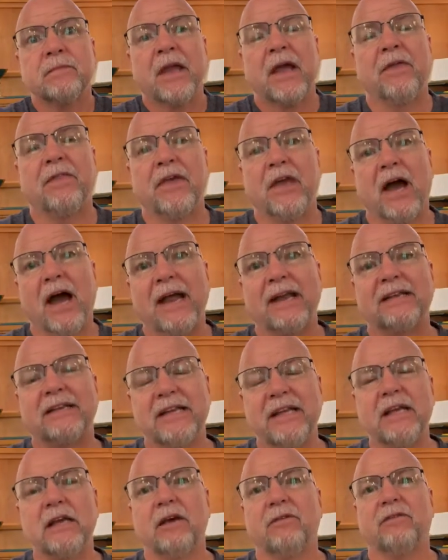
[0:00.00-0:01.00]
And the
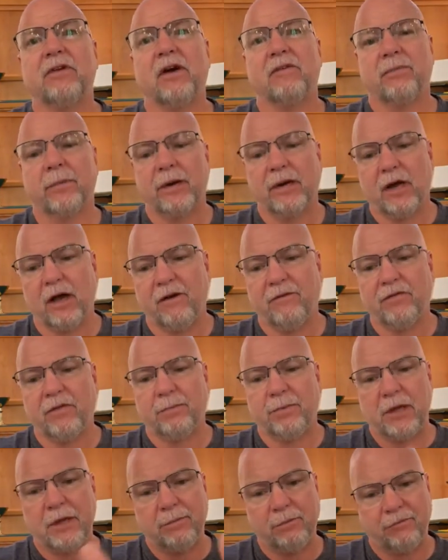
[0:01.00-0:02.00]
idea of government of
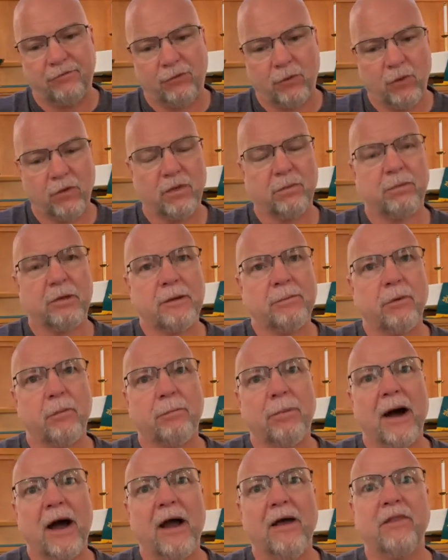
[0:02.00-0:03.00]
the people, for the people,
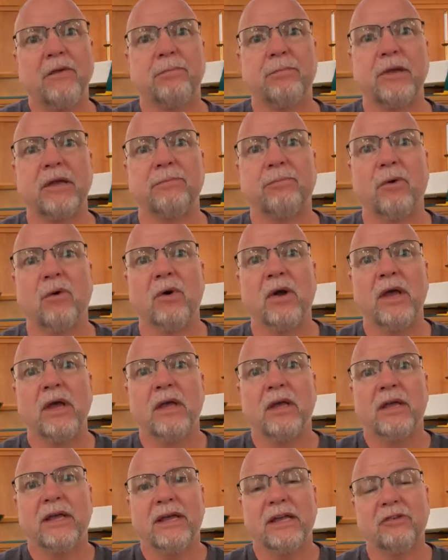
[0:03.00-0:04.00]
by the people
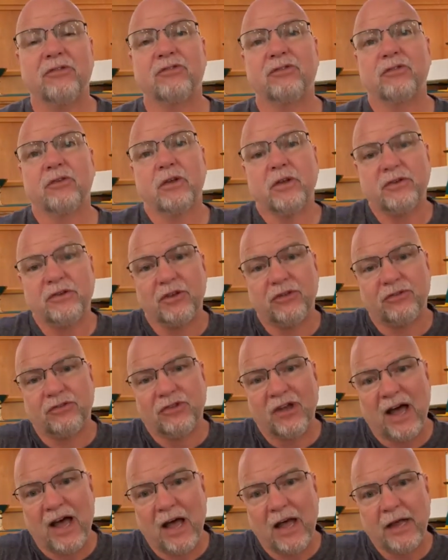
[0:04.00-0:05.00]
is
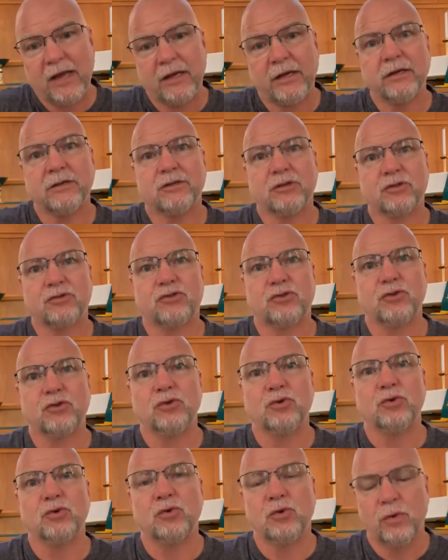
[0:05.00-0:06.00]
designed
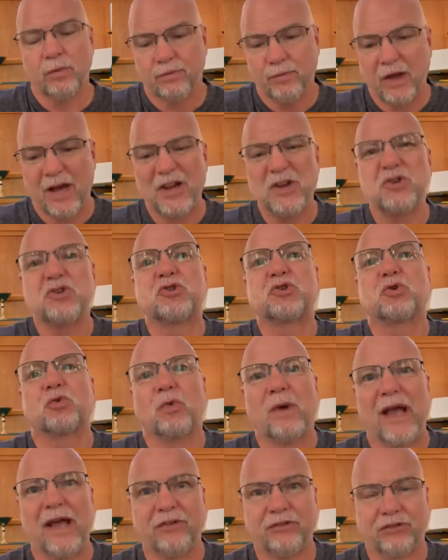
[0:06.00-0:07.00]
to
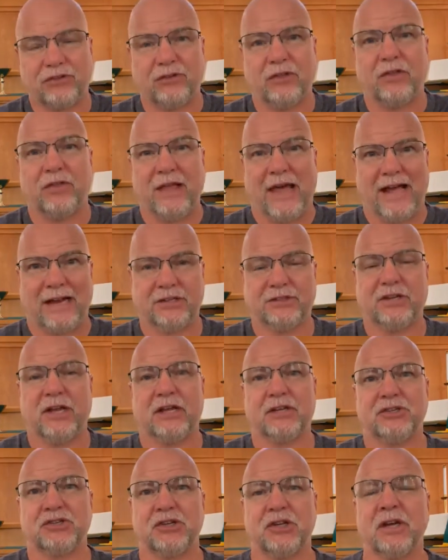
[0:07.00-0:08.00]
address that
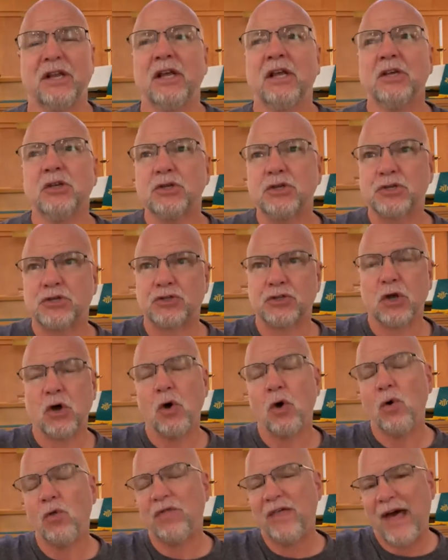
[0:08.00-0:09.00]
tension
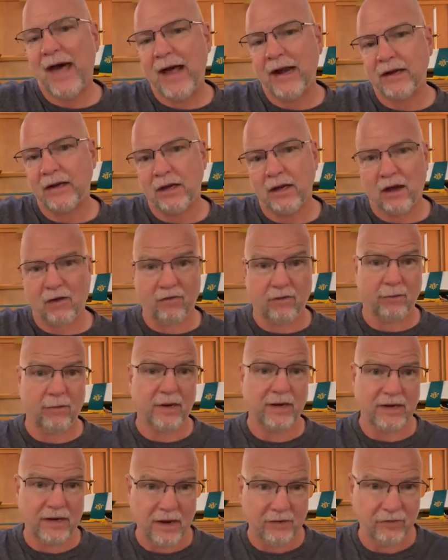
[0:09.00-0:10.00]
so that
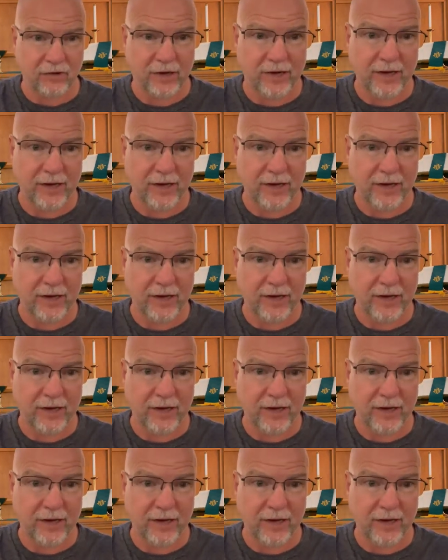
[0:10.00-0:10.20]
government never